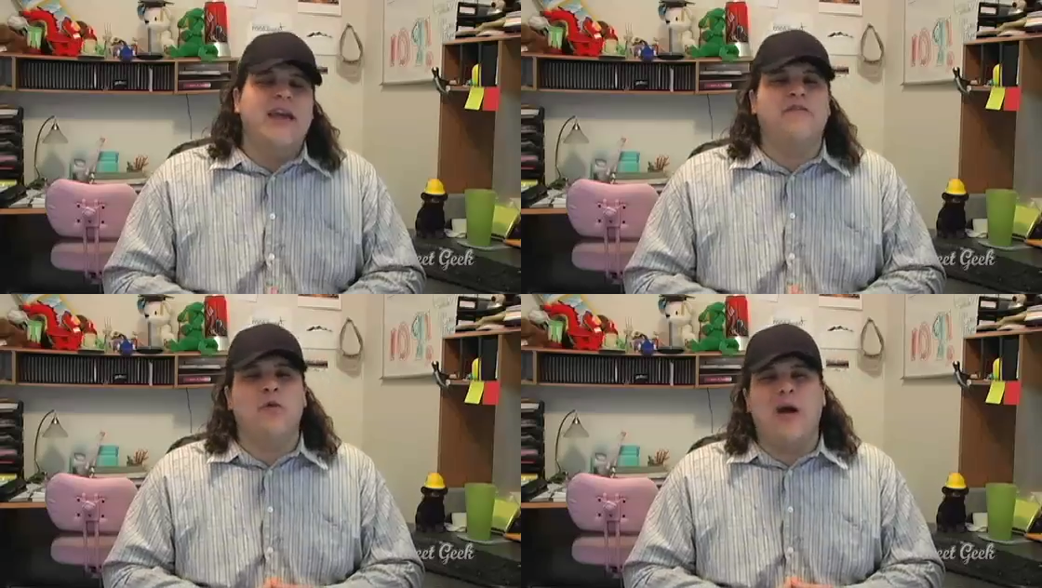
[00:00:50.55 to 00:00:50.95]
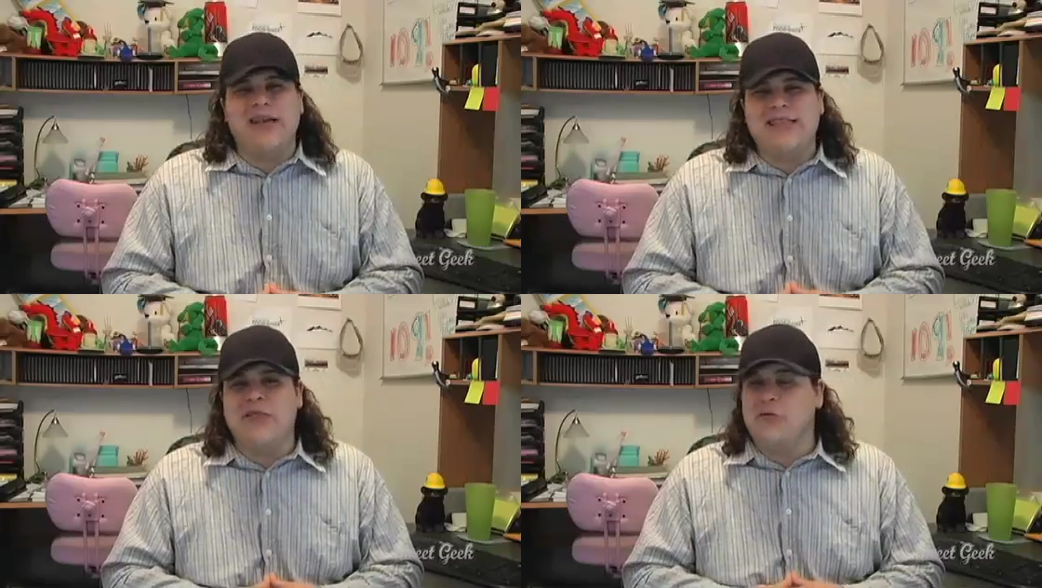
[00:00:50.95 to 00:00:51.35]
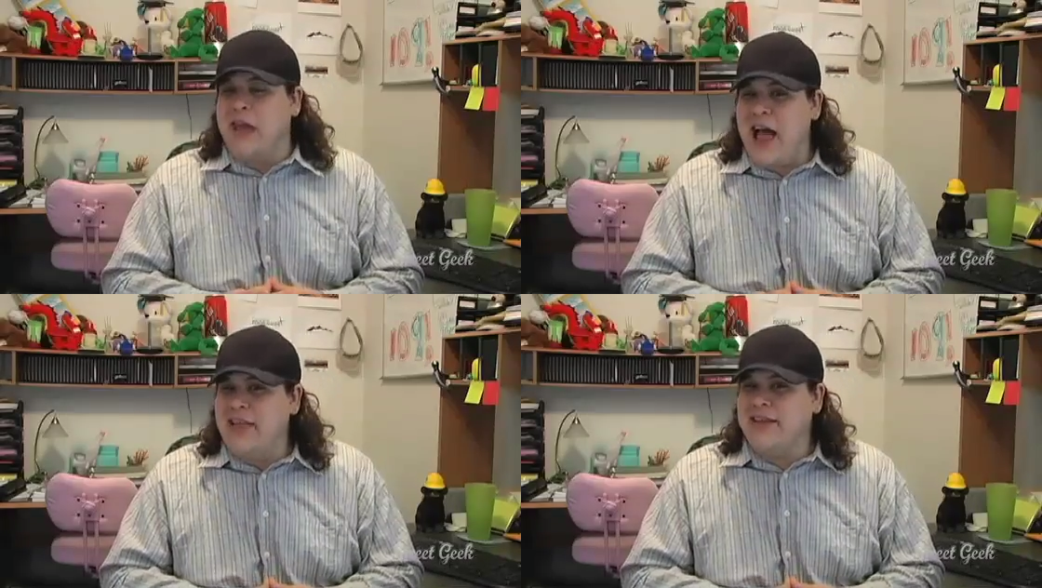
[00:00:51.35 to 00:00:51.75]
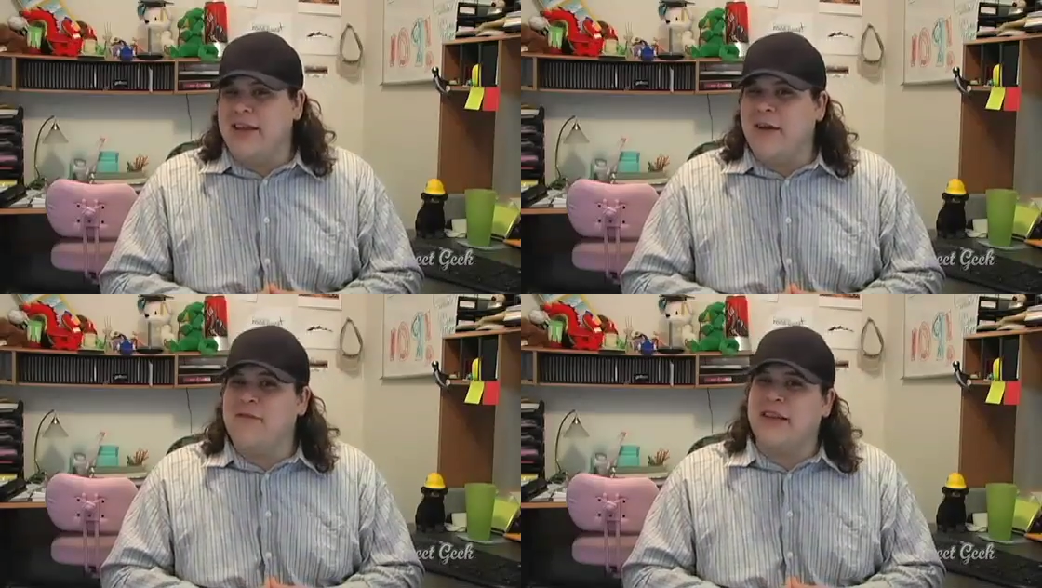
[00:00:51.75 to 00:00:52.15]
If you want to see the
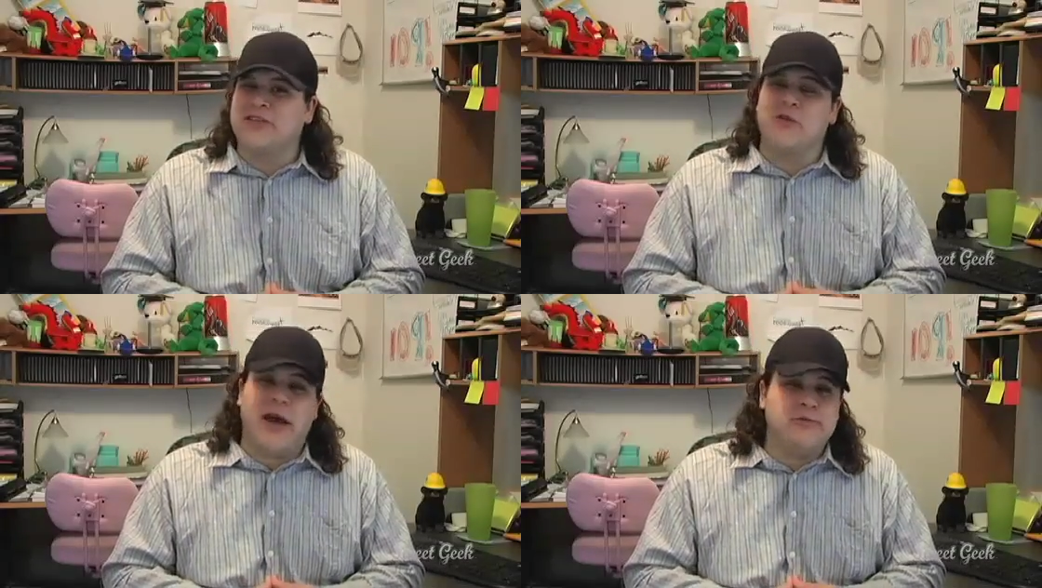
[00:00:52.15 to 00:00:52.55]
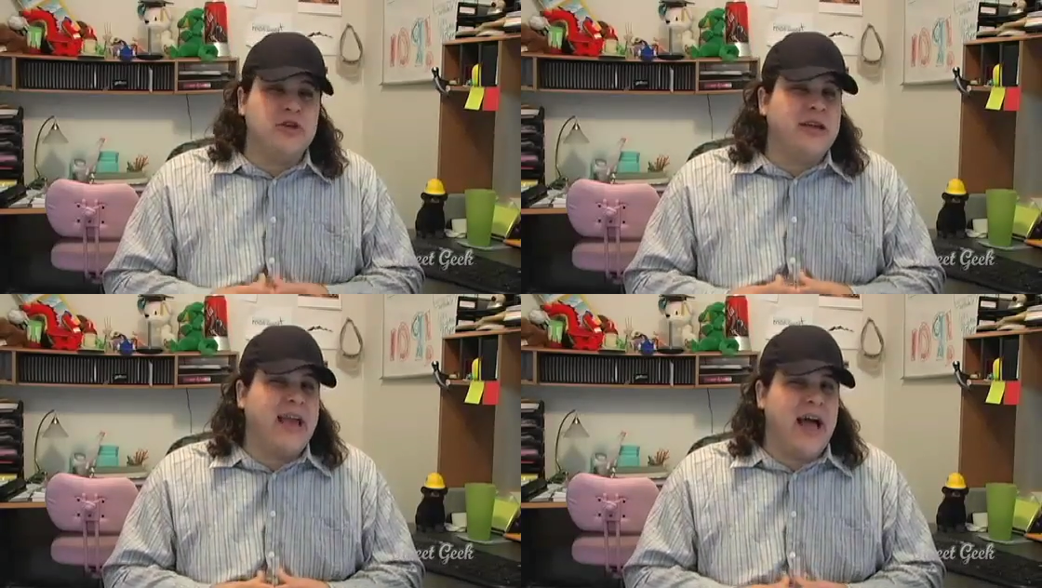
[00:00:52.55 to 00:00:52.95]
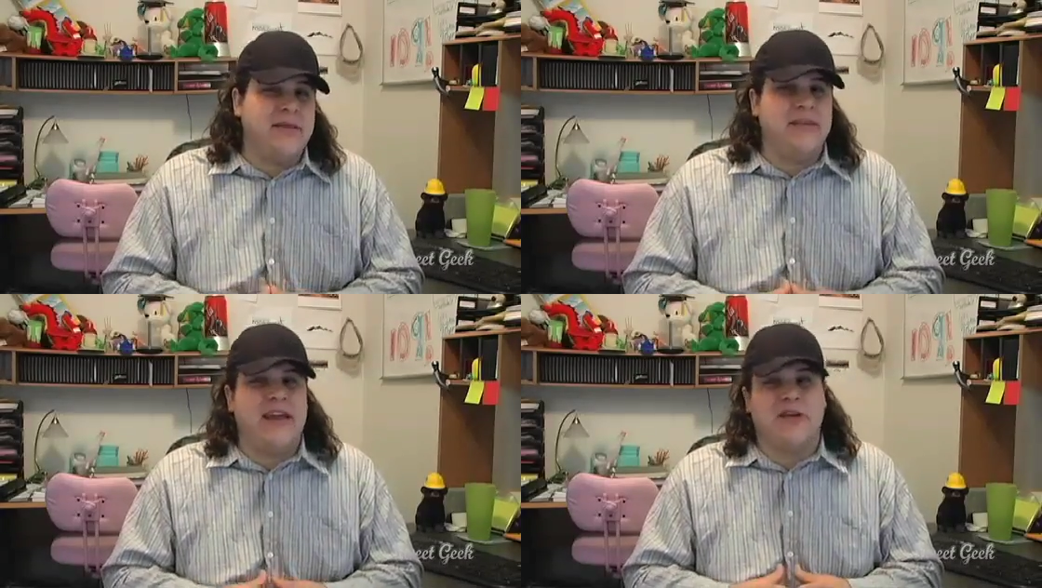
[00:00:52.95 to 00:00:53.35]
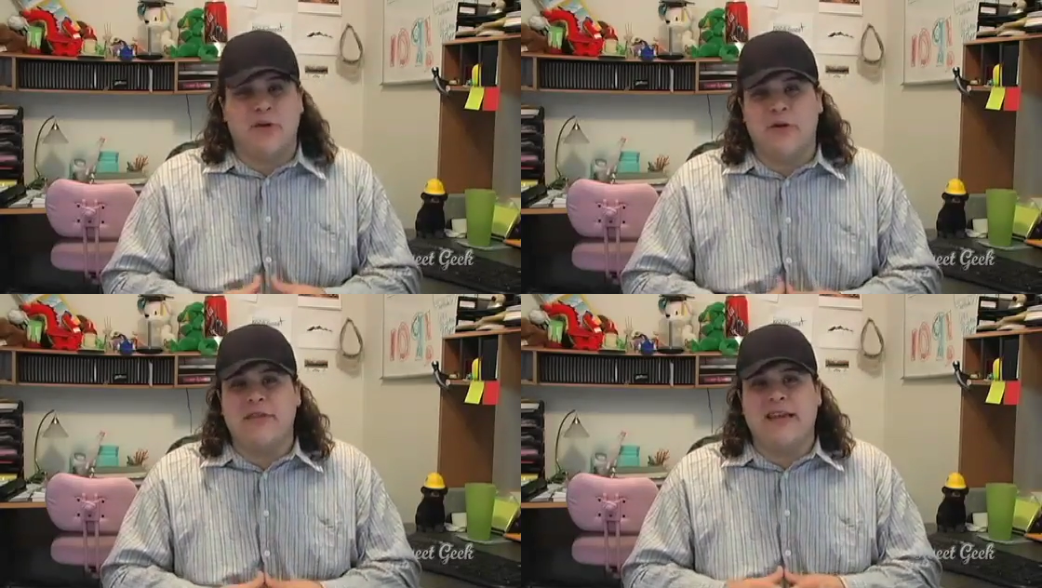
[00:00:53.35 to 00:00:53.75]
reality of this crapshoot economy that
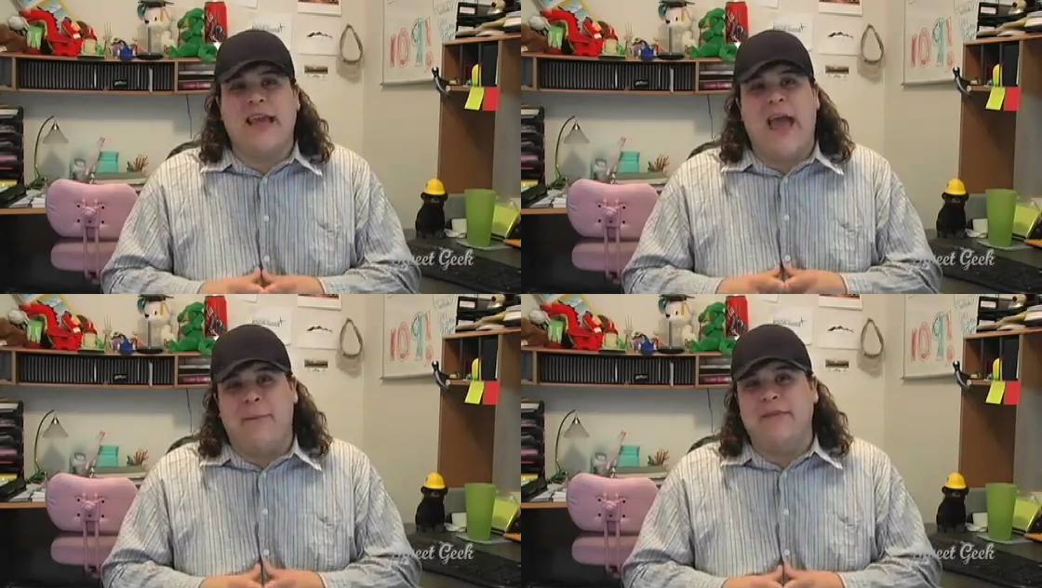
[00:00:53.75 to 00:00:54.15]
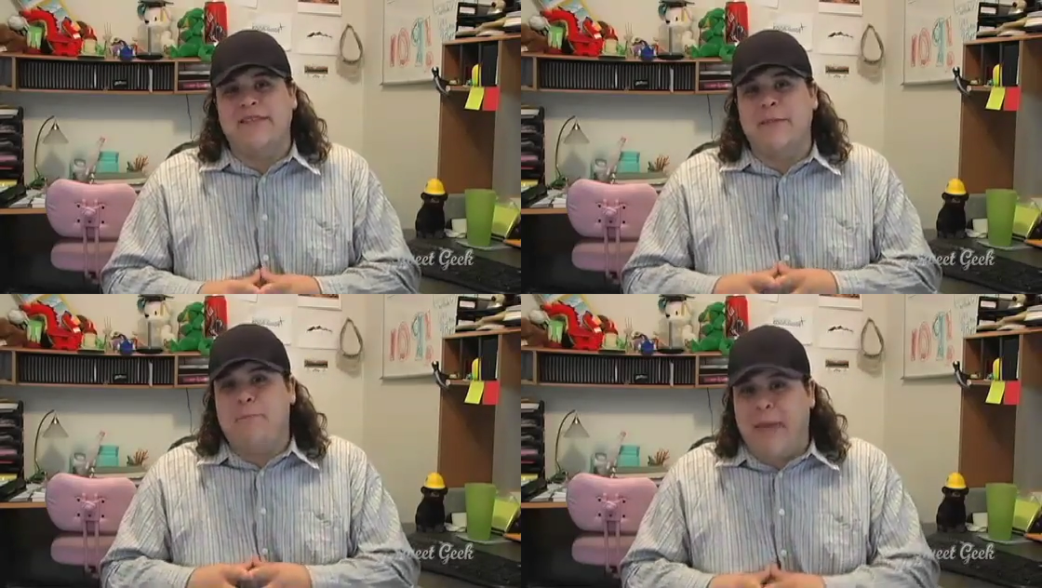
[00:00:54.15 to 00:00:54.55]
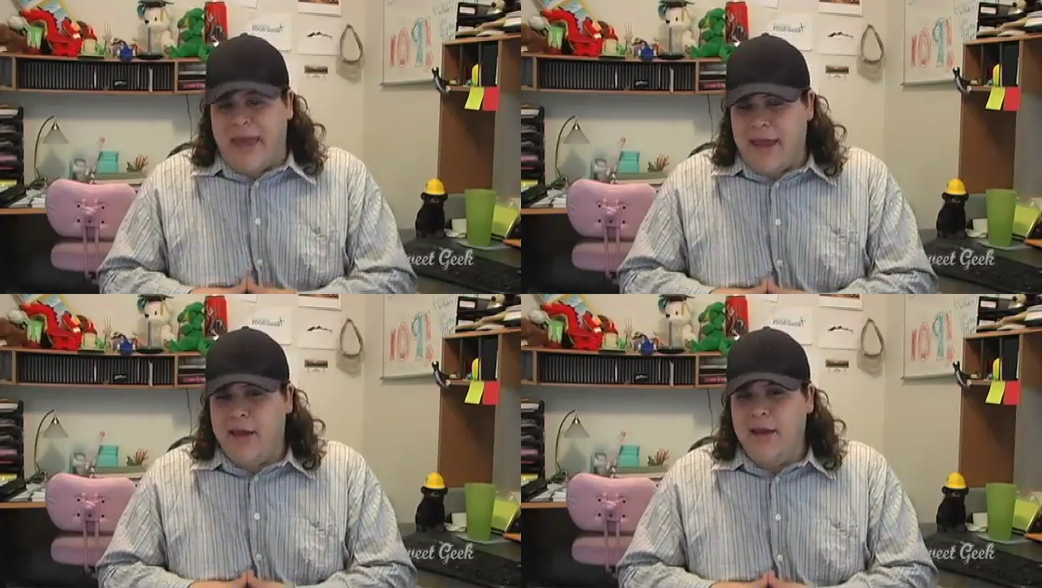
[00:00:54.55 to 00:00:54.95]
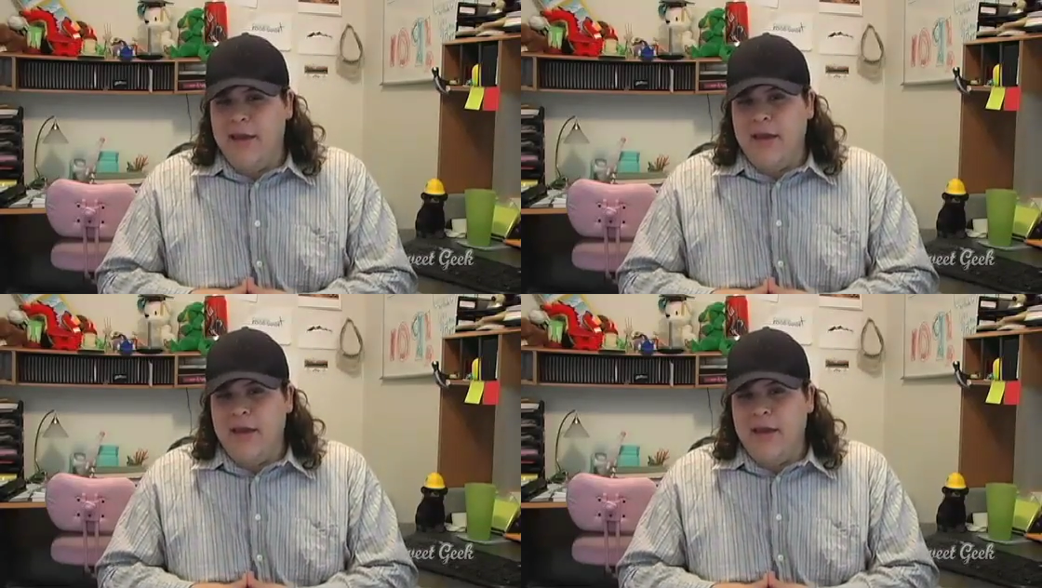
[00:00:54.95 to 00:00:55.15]
currently happens to be,